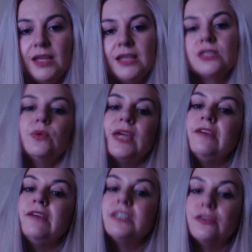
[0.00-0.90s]
So we
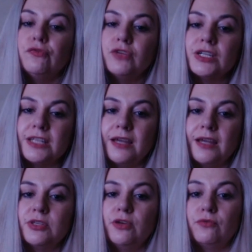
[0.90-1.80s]
have different
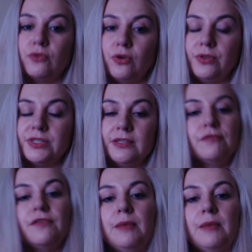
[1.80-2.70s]
types of roles in the
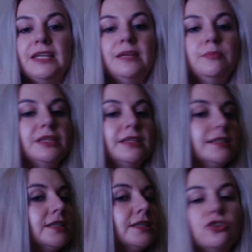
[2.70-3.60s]
family, but
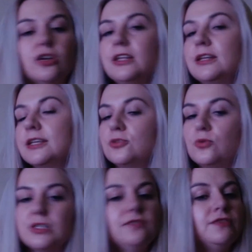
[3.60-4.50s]
this is not an
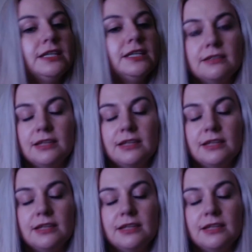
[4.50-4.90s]
exhaustive list.